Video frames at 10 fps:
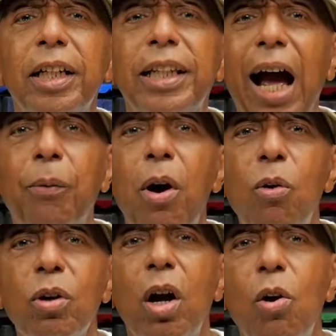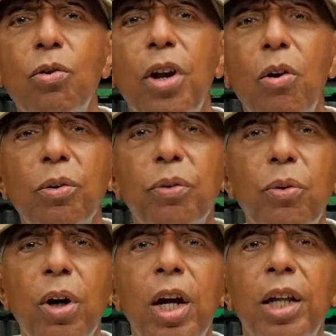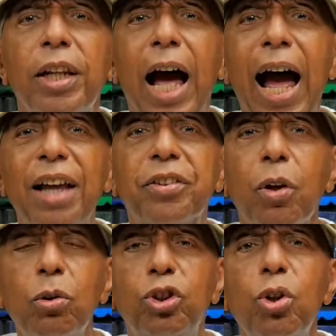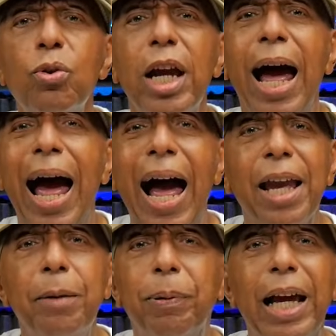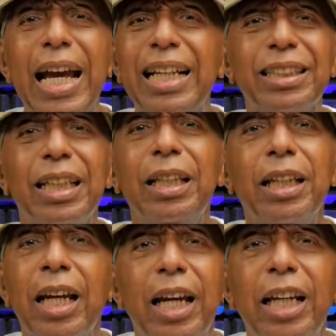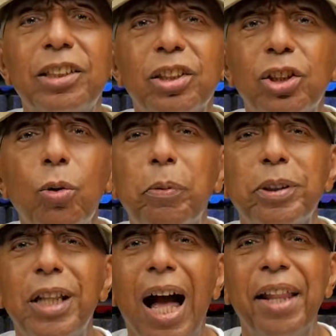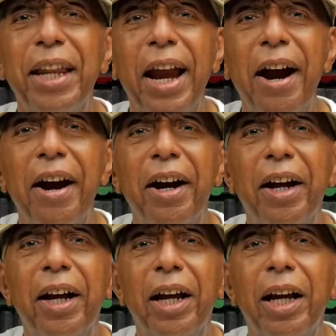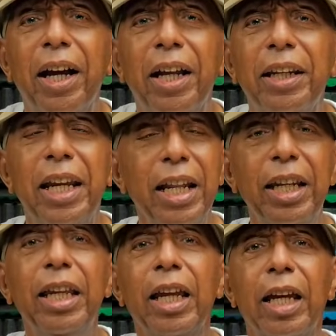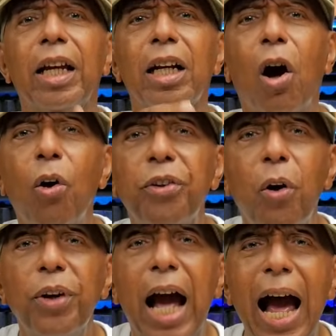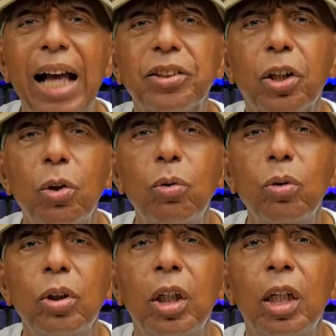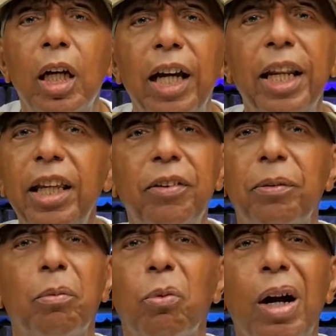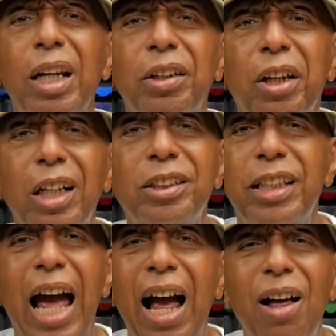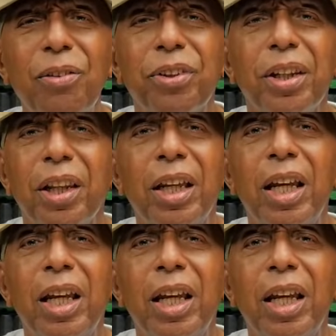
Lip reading: Tyrone goes on through to high school, junior high. He plays and he's a superstar there. Then he goes on to high school and he's running touchdowns and